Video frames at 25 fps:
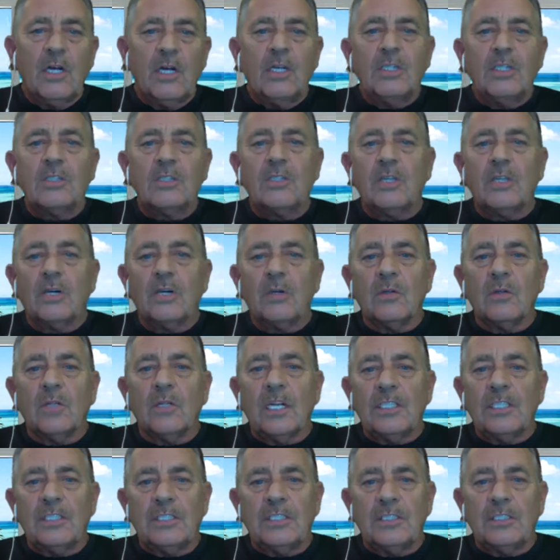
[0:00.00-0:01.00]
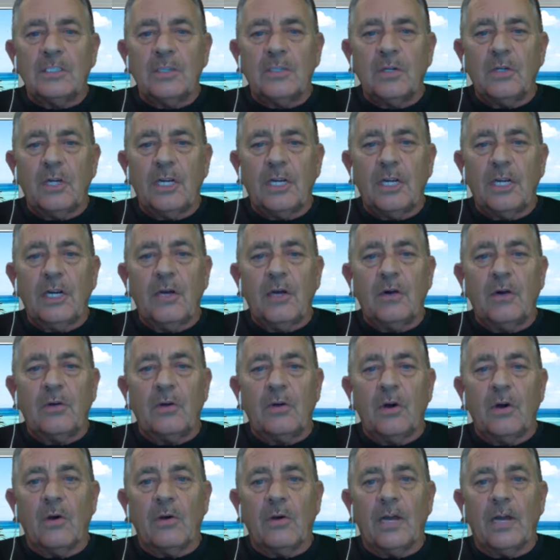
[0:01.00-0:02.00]
So let's ensure that you don't
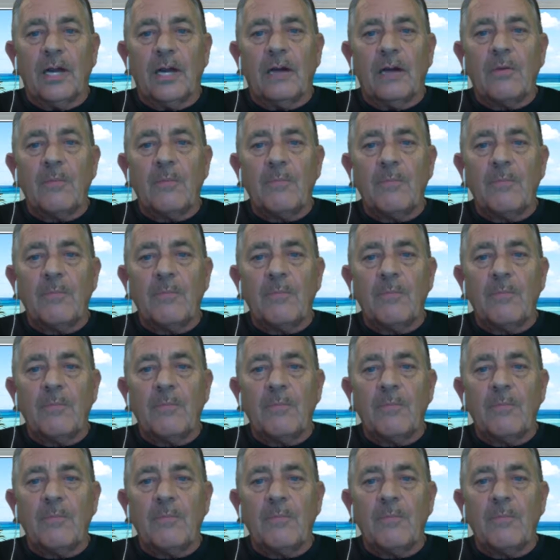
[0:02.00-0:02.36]
go there,